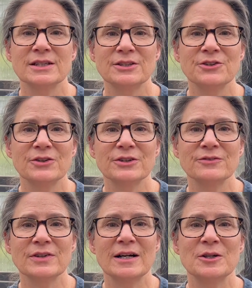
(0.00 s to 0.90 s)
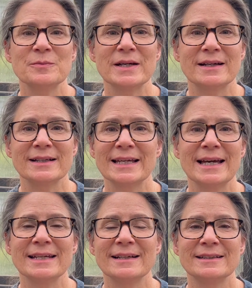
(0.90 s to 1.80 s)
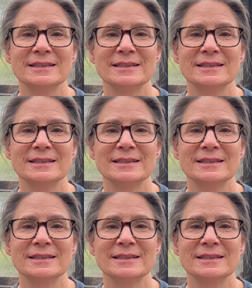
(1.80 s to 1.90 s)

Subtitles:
your realm, again,